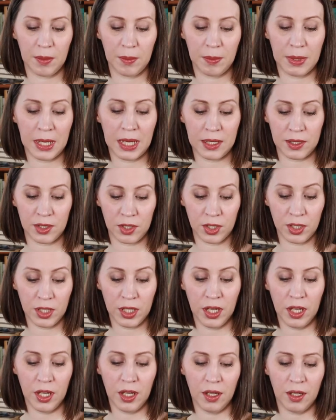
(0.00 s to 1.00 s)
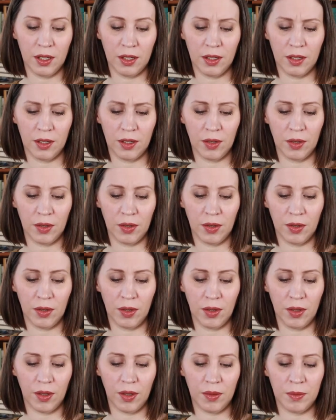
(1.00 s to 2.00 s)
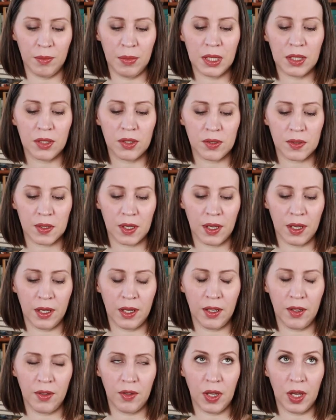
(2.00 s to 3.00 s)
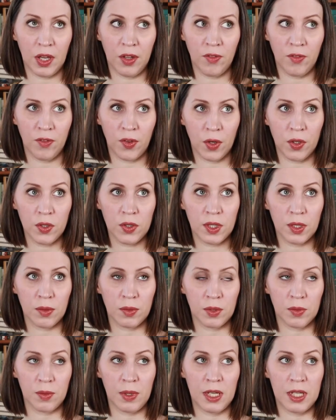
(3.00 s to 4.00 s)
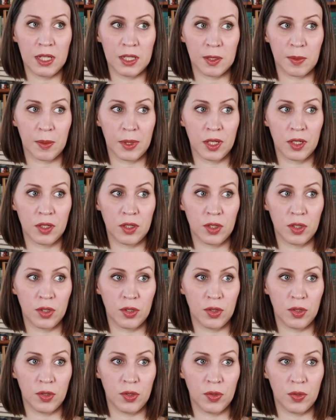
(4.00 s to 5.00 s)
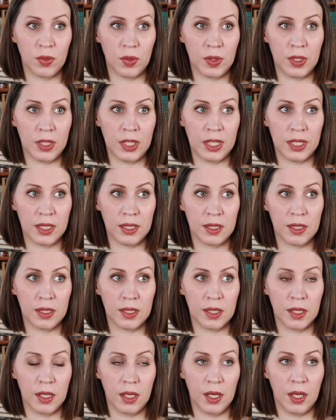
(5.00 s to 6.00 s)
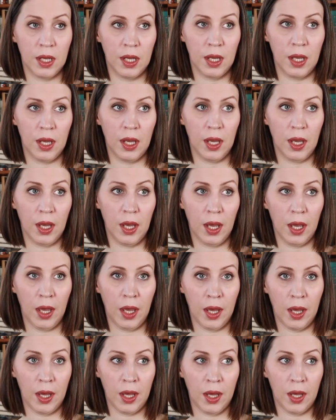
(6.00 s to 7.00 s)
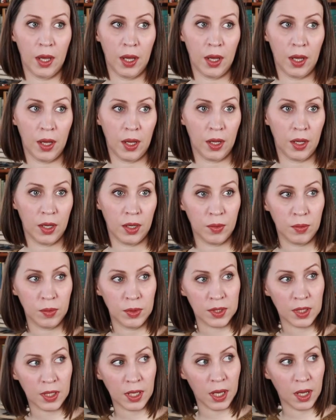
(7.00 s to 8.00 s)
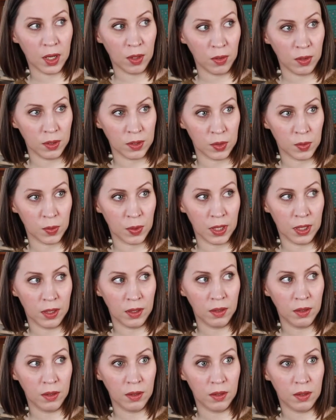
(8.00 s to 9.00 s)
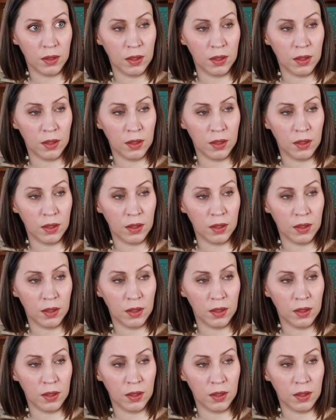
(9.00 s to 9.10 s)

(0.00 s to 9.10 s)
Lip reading: pattern, because I first was really inspired to knit it was a cowl as well